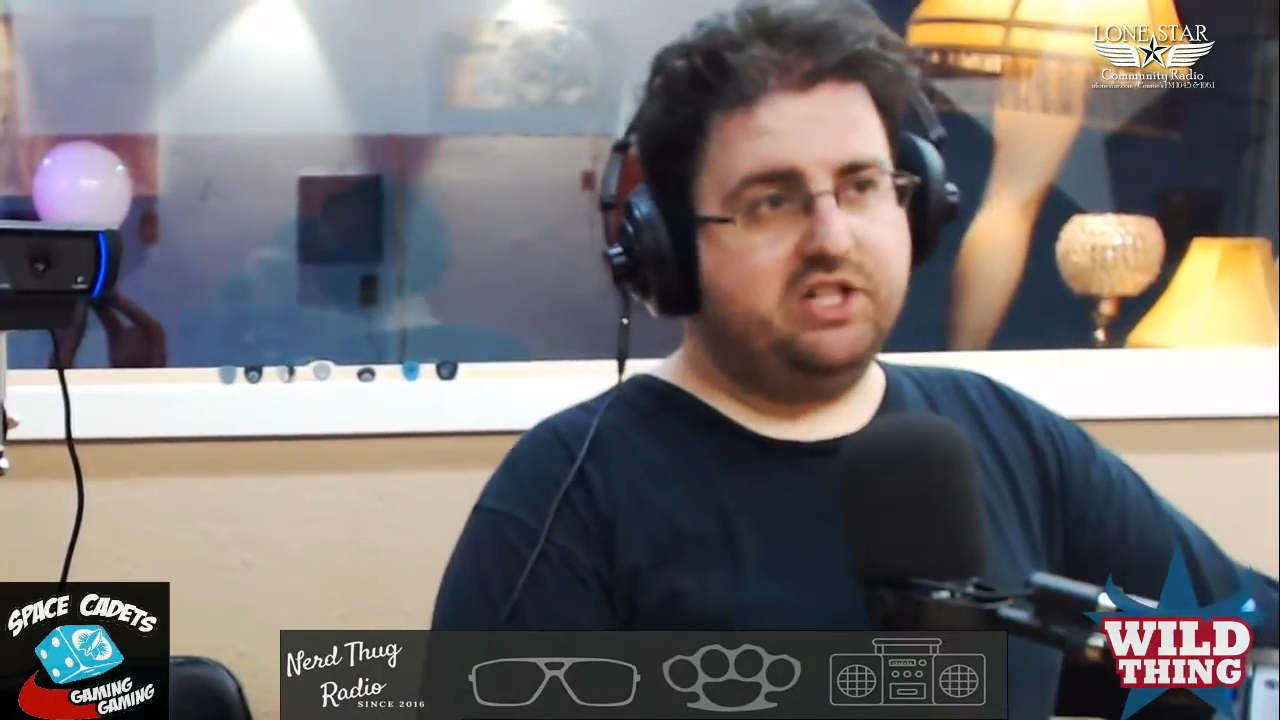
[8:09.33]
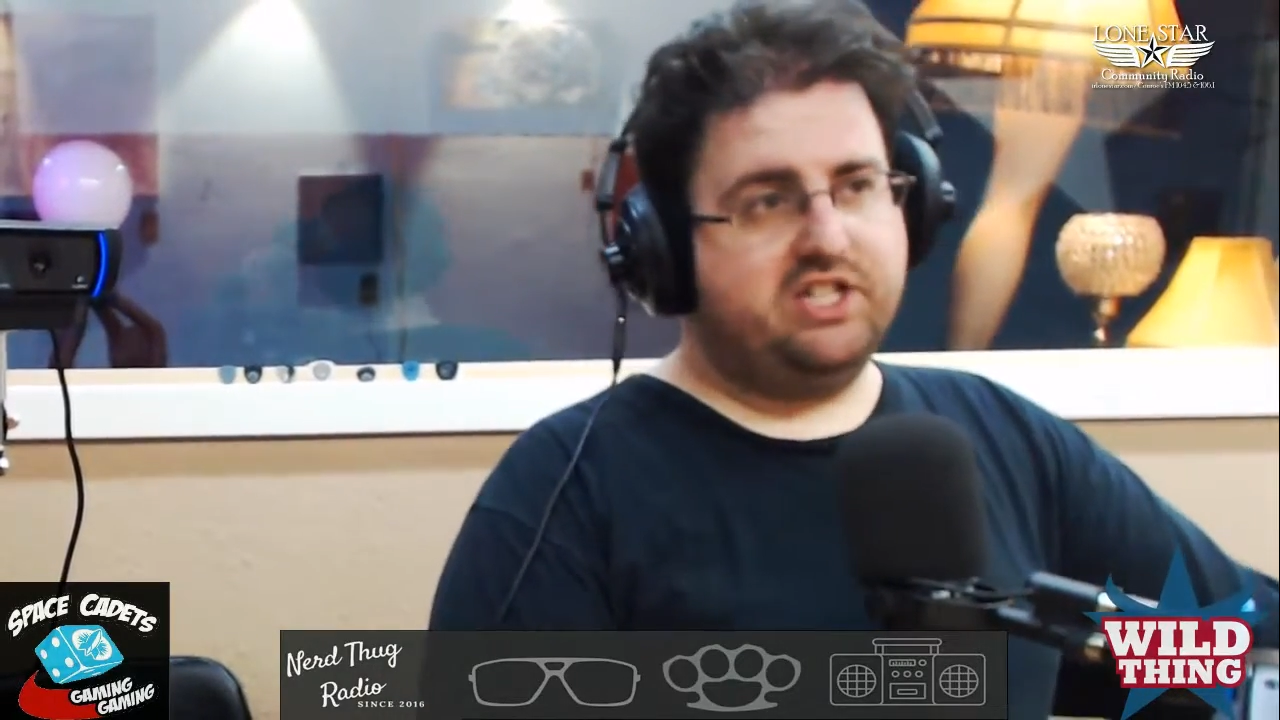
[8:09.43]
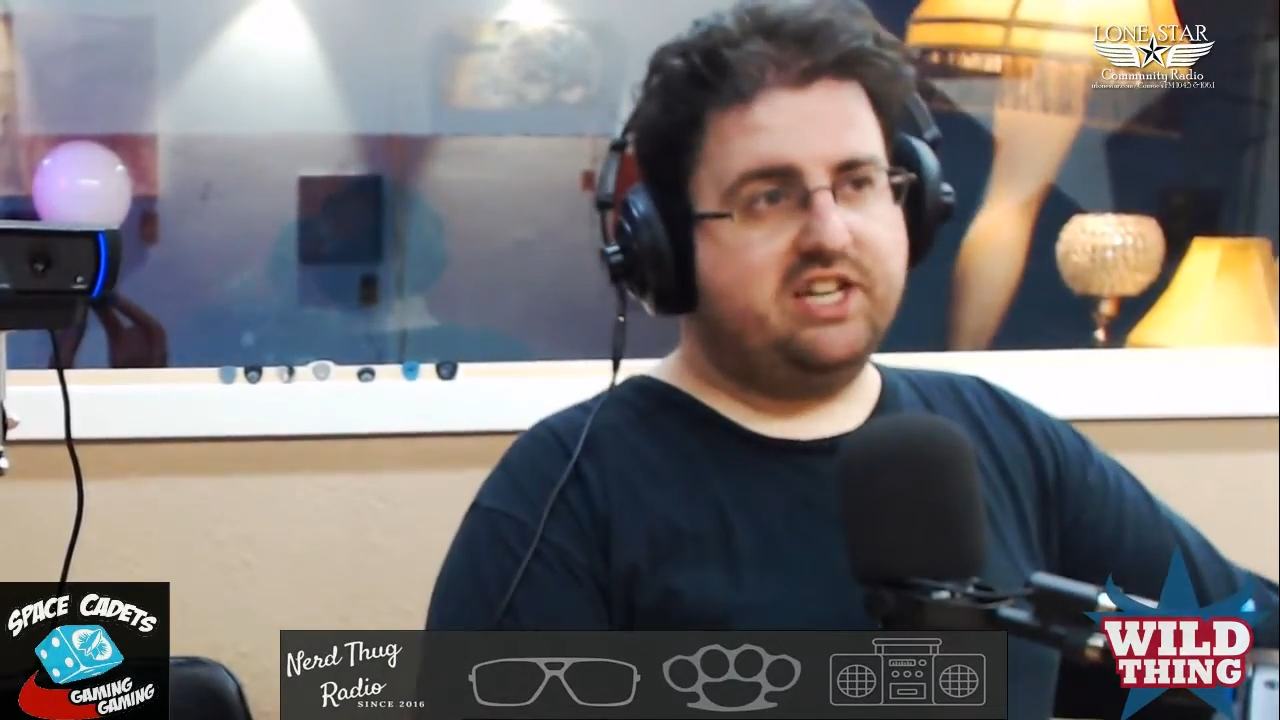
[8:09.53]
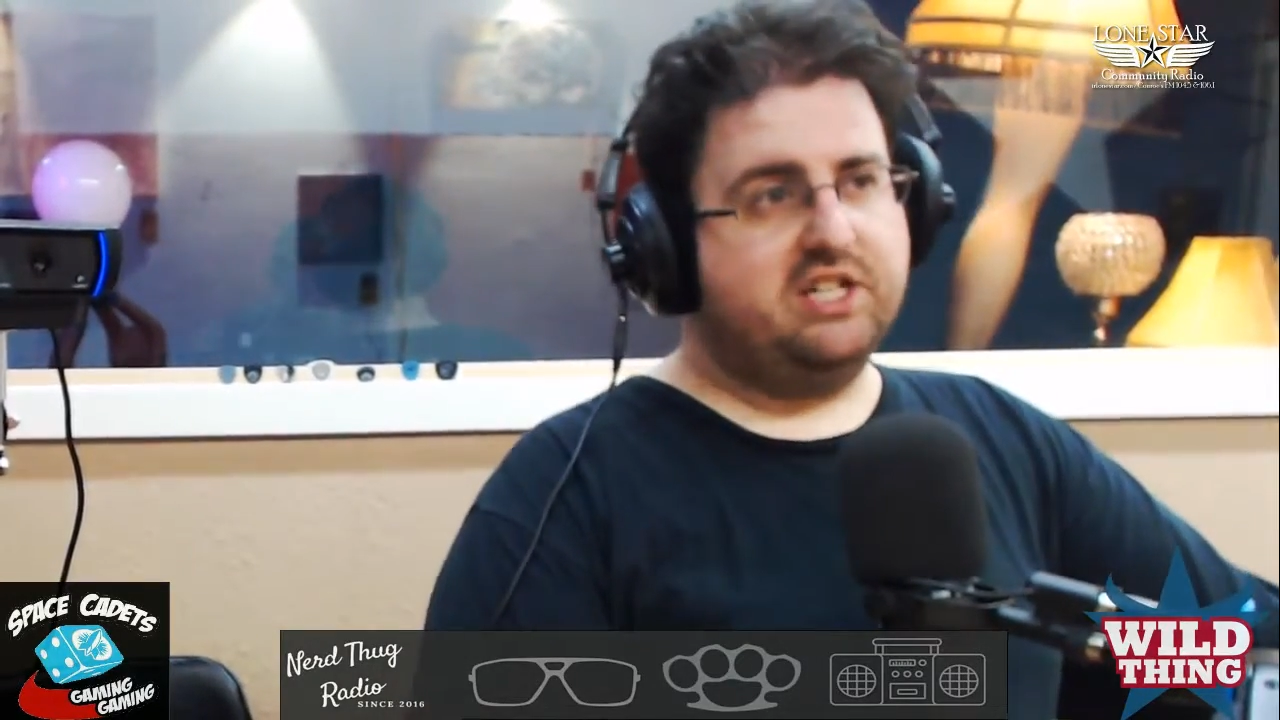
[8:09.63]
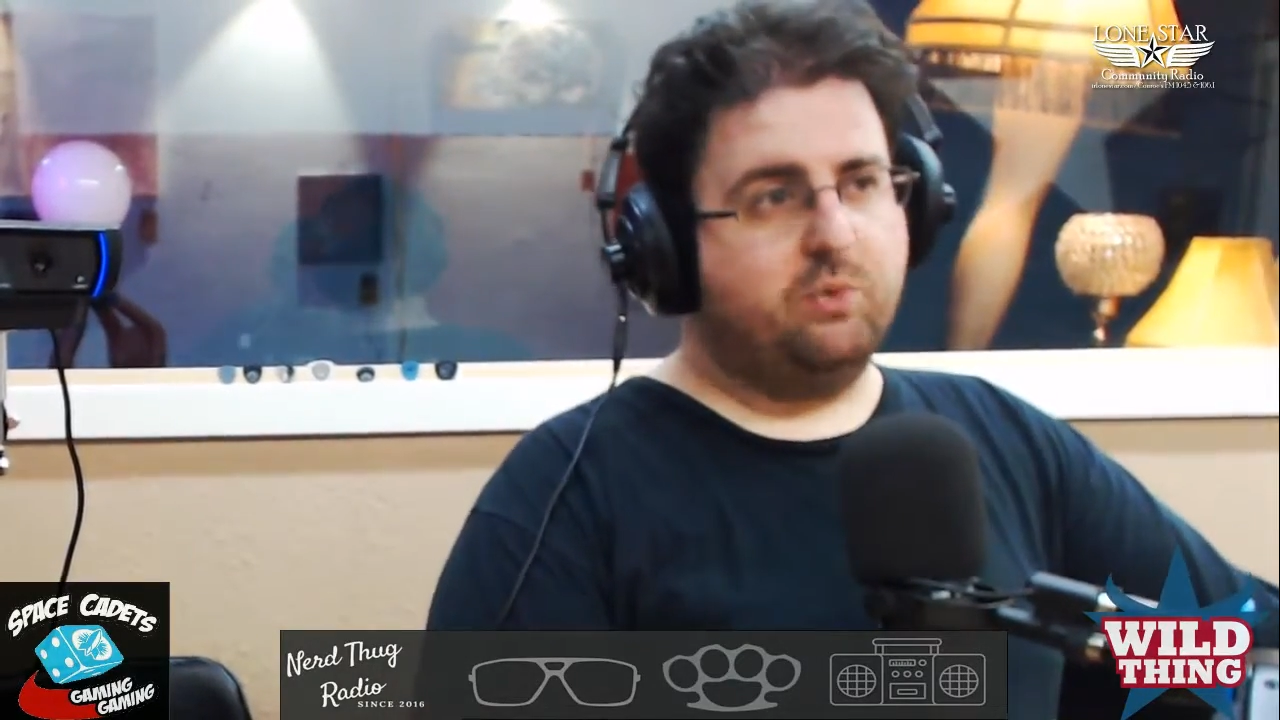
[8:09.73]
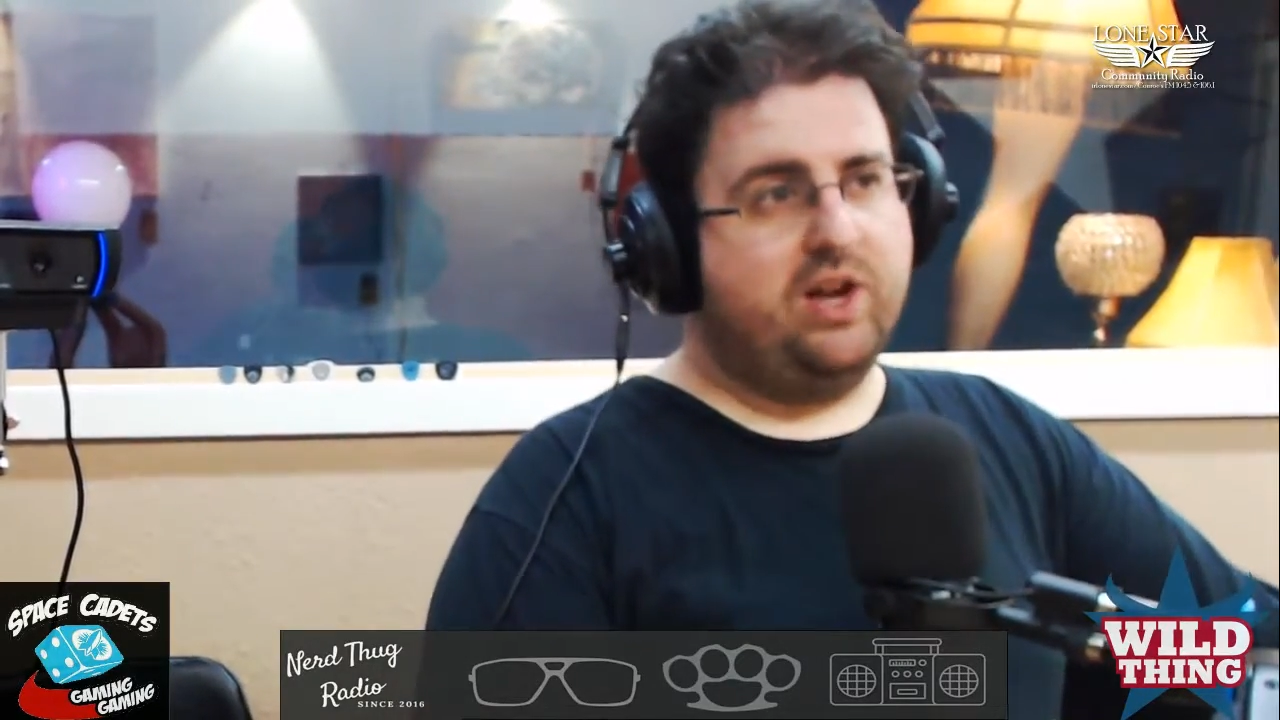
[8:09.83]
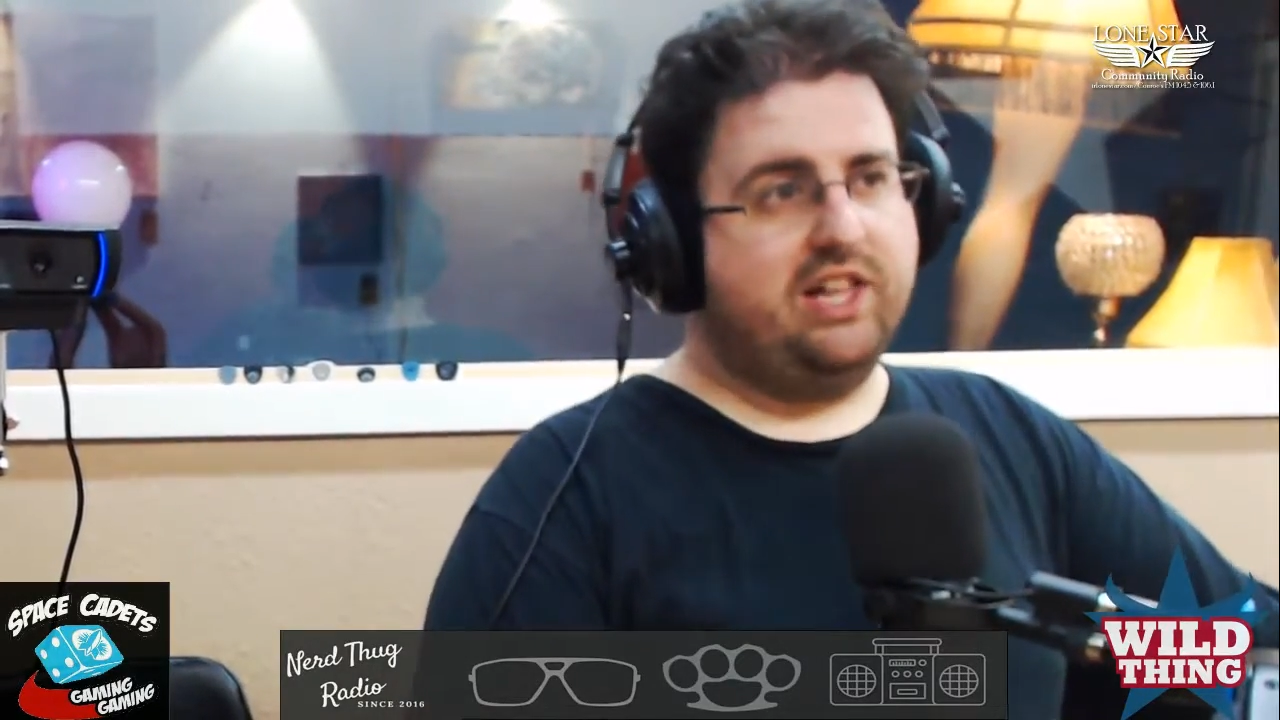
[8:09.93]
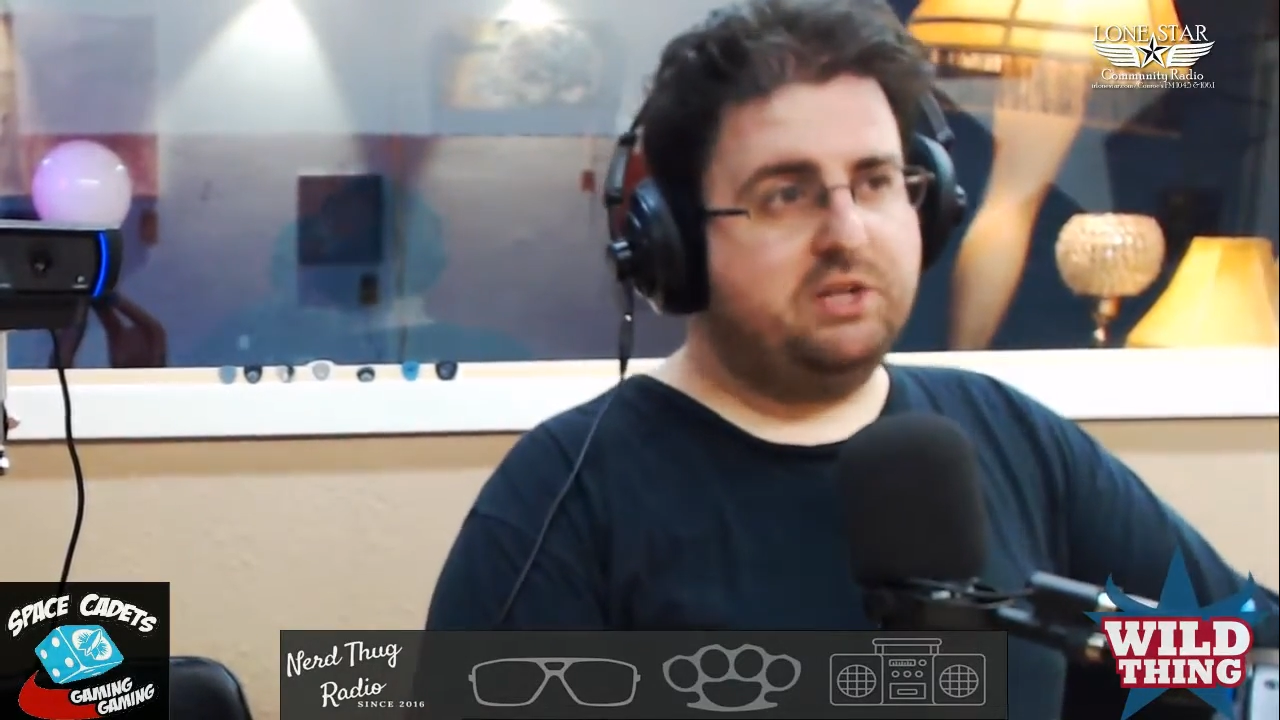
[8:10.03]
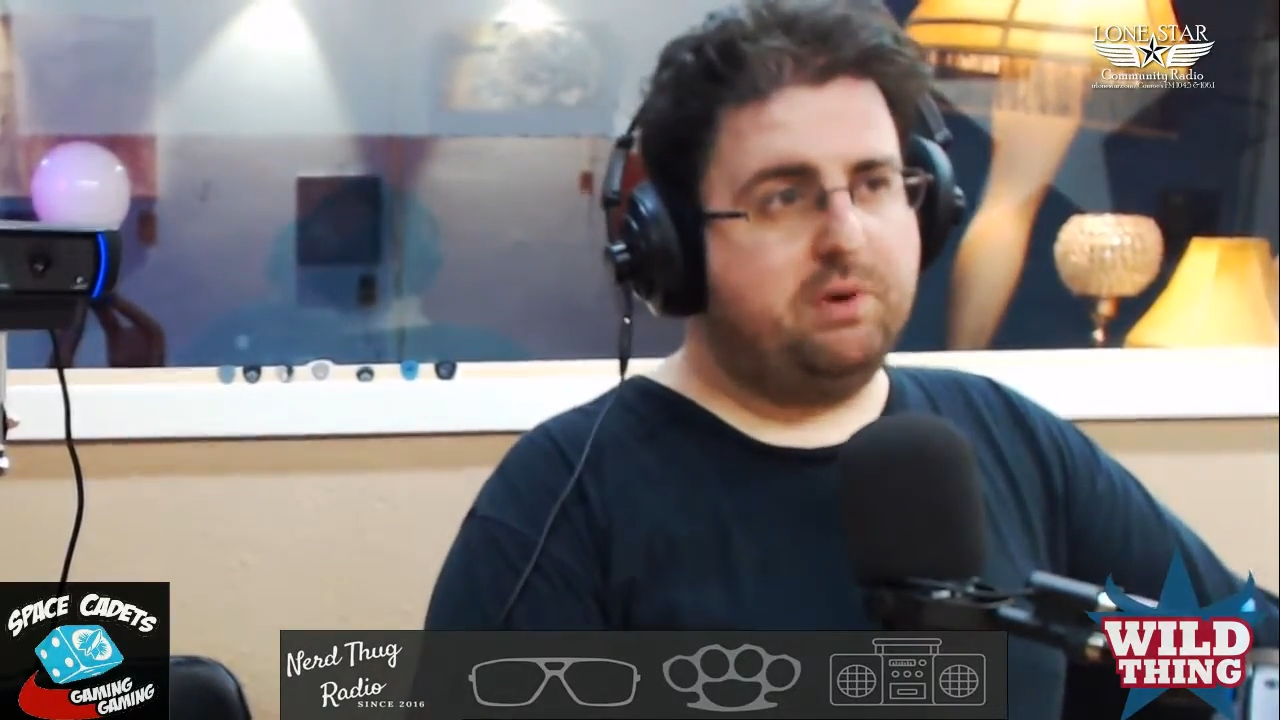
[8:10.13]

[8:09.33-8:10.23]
This gets way less